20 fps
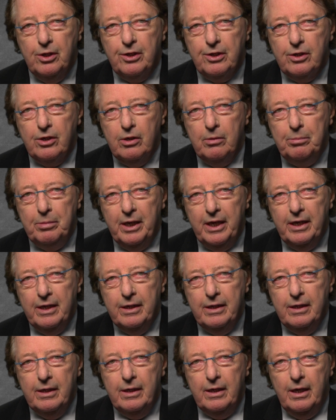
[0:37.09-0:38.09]
therapy
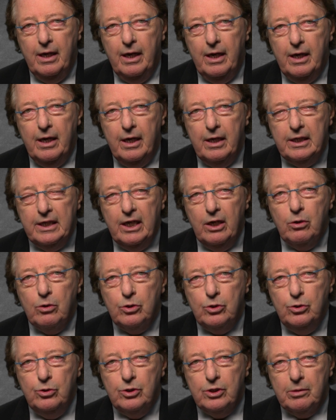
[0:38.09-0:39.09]
uh,
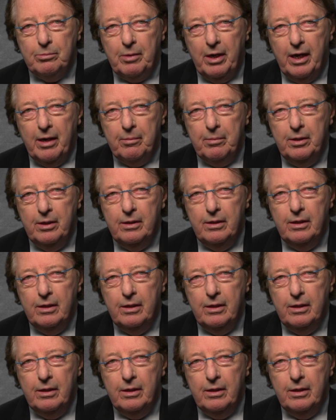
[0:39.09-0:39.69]
elotuzumab.